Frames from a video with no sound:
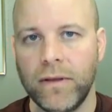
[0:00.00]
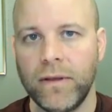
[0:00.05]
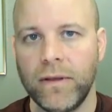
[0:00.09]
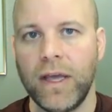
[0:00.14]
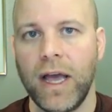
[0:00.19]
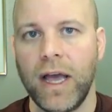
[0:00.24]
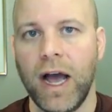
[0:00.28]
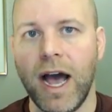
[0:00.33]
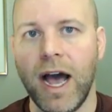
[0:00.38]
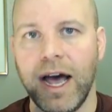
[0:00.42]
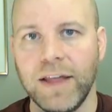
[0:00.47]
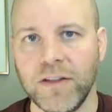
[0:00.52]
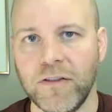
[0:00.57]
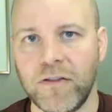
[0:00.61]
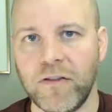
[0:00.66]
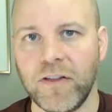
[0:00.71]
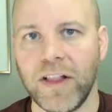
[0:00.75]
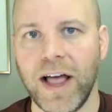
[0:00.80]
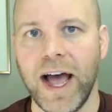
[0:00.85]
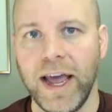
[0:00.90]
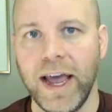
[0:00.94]
on the
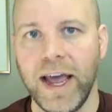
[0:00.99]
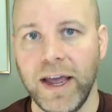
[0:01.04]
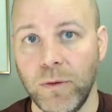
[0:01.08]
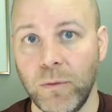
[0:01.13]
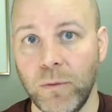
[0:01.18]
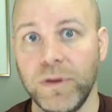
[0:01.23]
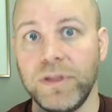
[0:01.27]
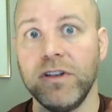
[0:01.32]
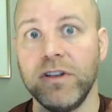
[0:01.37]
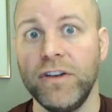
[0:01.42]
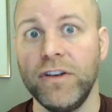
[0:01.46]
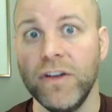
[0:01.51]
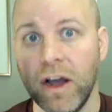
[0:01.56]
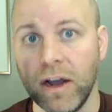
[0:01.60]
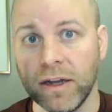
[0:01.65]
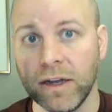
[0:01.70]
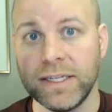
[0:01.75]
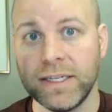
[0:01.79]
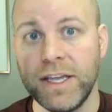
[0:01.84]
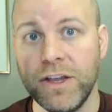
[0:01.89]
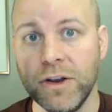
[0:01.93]
fly with the
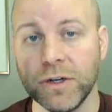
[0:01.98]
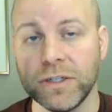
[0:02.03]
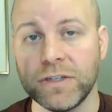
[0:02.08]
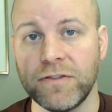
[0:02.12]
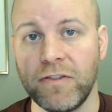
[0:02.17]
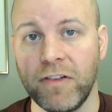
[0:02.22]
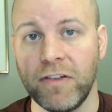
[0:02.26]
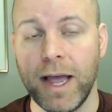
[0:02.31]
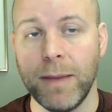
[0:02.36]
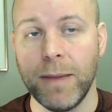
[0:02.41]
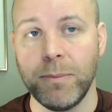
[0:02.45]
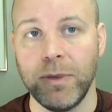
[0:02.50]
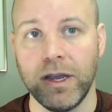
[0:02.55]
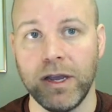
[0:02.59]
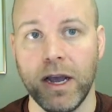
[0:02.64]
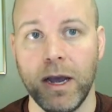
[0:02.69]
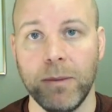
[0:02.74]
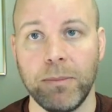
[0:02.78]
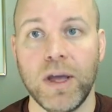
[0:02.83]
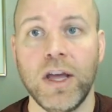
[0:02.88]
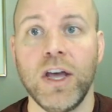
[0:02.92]
dog's ears flapping
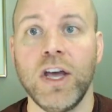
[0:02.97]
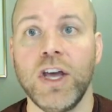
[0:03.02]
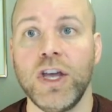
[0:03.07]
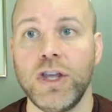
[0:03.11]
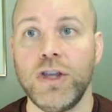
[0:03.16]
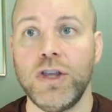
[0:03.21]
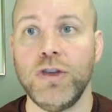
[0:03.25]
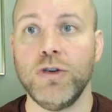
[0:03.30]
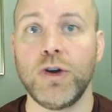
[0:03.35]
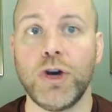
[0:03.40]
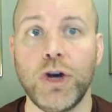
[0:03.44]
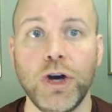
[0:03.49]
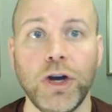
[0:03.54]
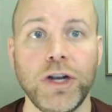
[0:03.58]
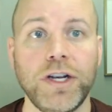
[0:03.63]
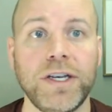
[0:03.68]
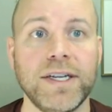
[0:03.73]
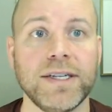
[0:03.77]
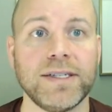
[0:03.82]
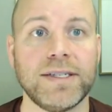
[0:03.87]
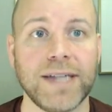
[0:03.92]
up. You could
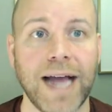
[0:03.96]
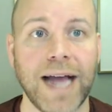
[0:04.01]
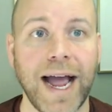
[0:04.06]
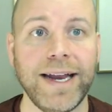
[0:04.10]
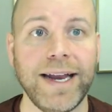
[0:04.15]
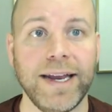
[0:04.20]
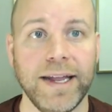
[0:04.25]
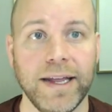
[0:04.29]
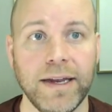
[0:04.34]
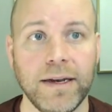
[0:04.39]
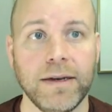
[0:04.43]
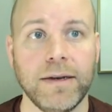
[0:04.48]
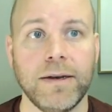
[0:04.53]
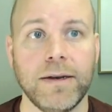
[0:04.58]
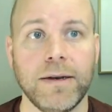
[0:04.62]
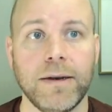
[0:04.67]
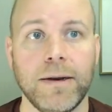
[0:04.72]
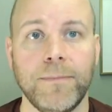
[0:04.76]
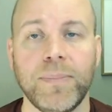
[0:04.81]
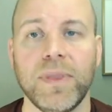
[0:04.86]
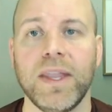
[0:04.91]
design it
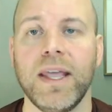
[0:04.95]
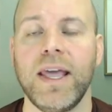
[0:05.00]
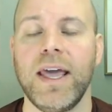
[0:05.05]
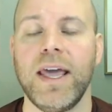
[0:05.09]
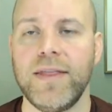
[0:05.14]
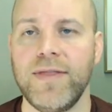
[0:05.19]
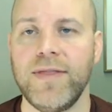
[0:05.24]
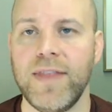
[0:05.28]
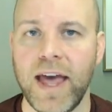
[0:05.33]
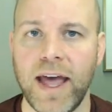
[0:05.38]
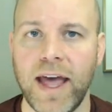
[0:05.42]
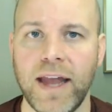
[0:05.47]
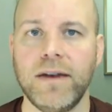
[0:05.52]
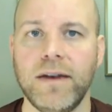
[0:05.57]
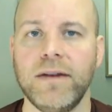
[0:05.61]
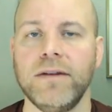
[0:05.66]
and then